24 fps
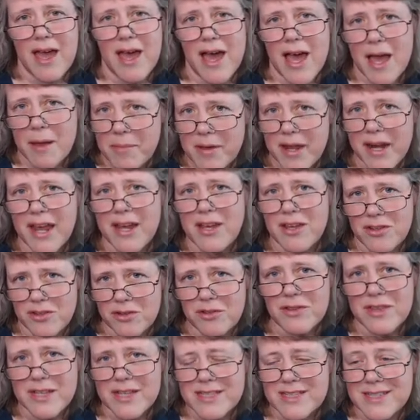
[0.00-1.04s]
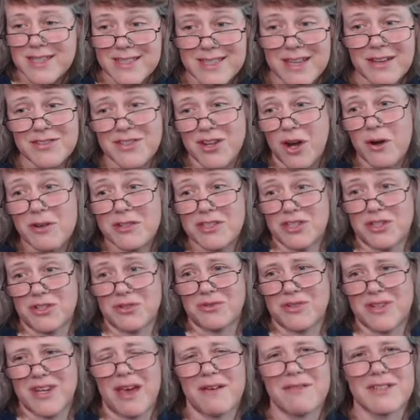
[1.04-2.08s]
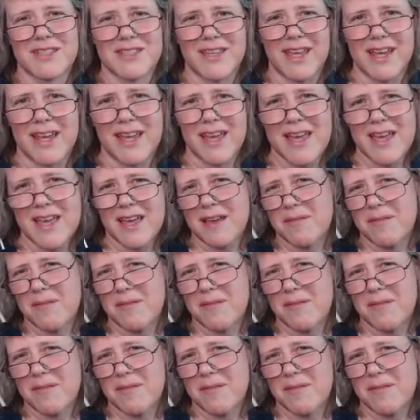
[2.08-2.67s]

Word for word: I bet I could do this because I was an art student. I was like,